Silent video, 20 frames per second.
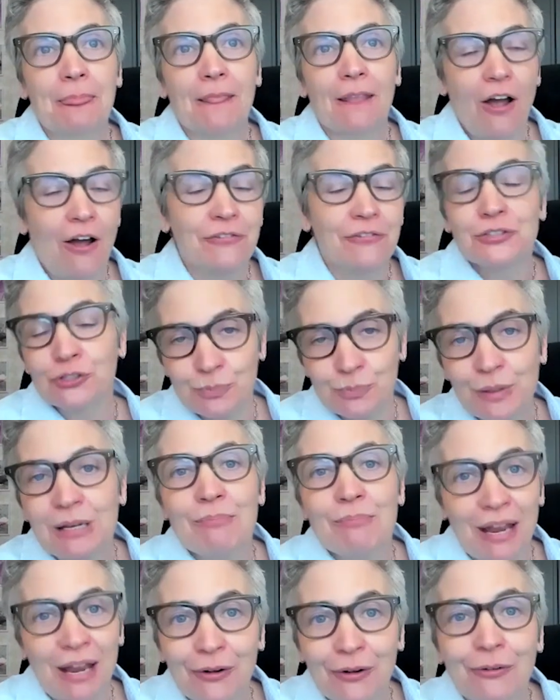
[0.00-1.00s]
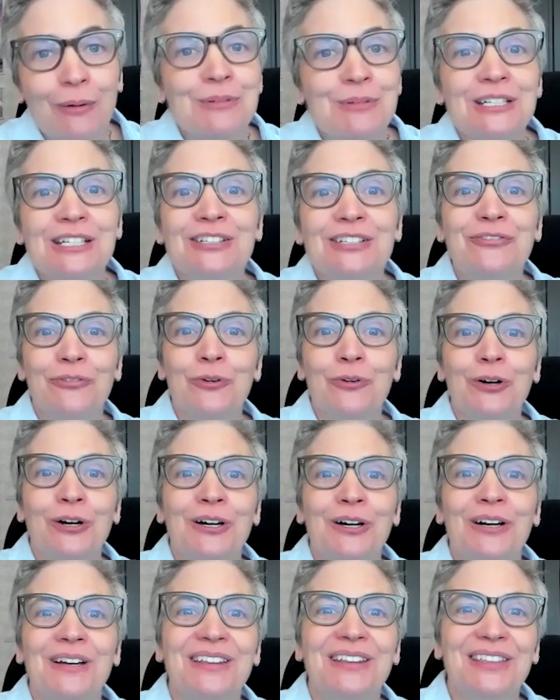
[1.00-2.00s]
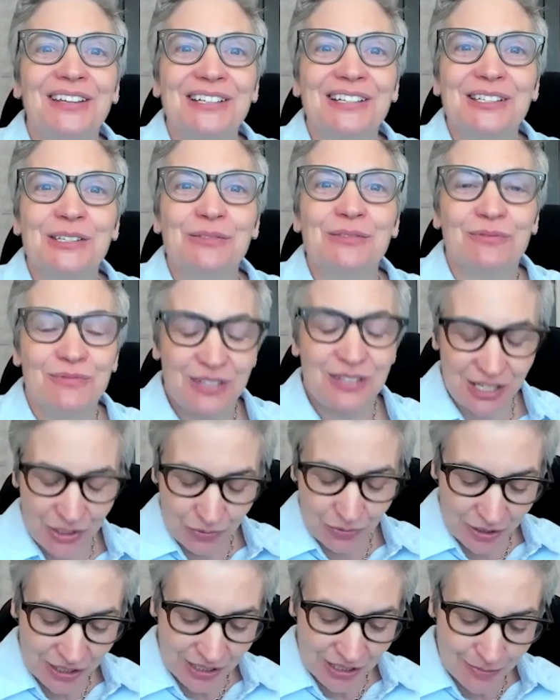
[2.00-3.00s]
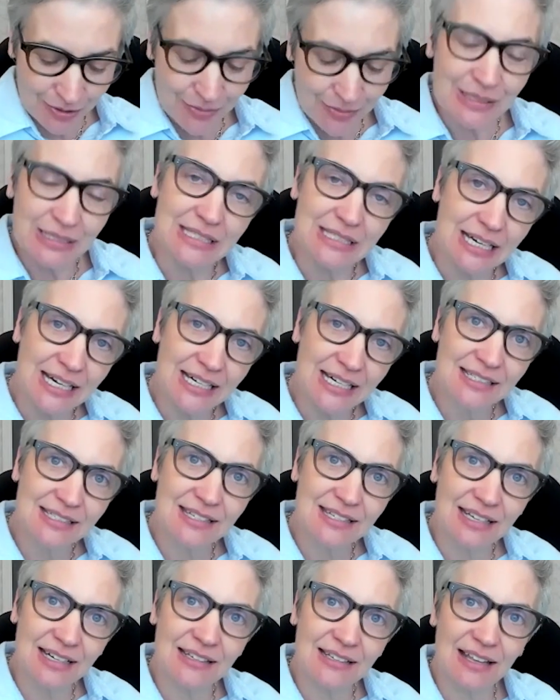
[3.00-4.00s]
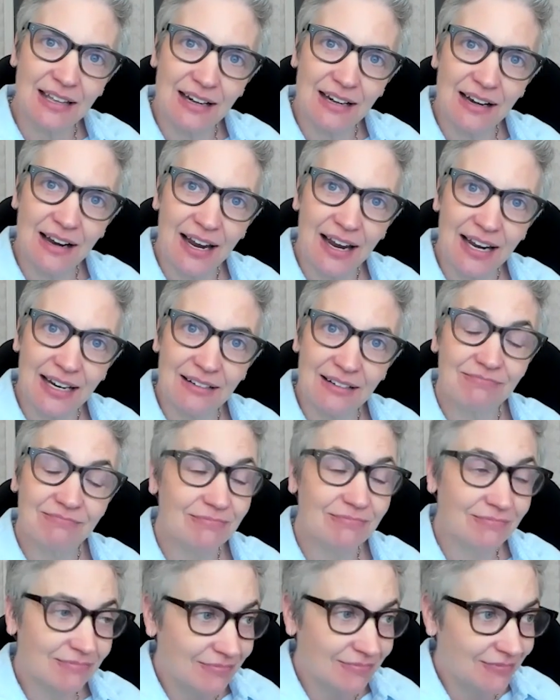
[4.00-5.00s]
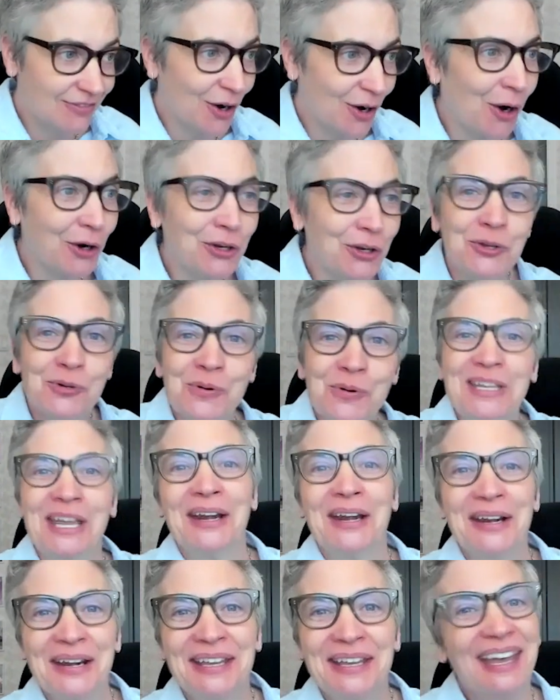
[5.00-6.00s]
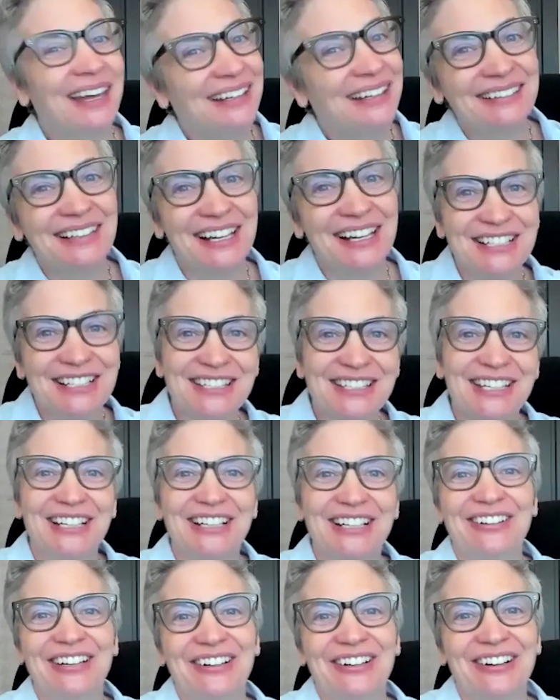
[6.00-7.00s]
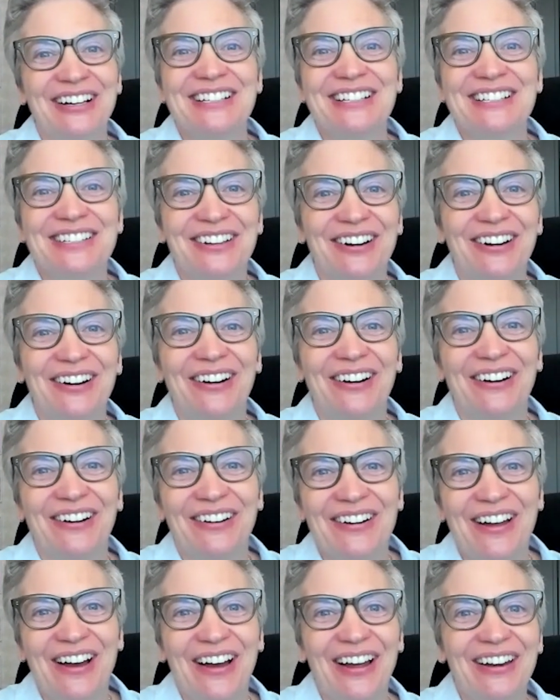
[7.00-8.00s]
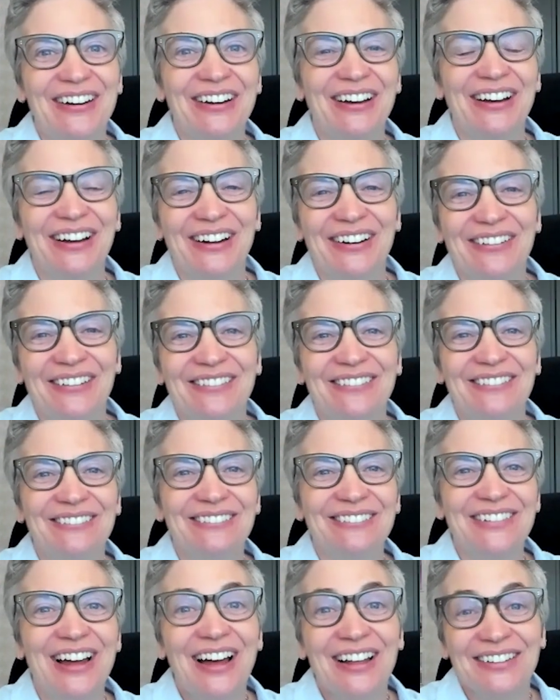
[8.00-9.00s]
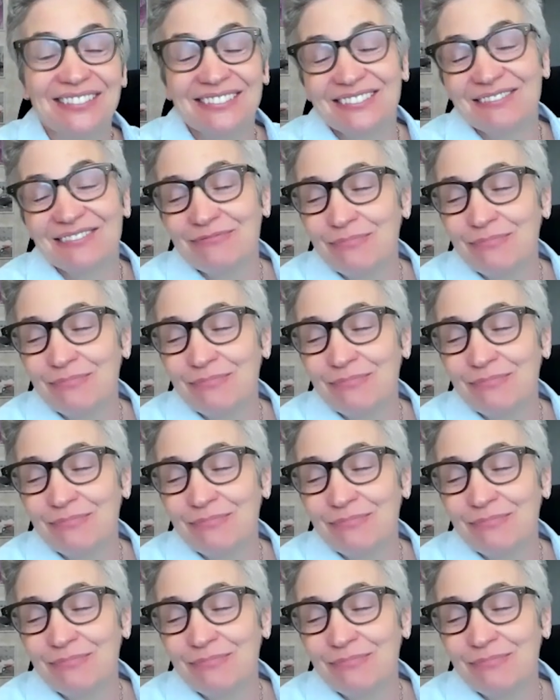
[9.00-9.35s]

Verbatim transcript: officers being bankrupted for these these reasonable mistakes that that I argue again and again in legislative hearings are are not uh, not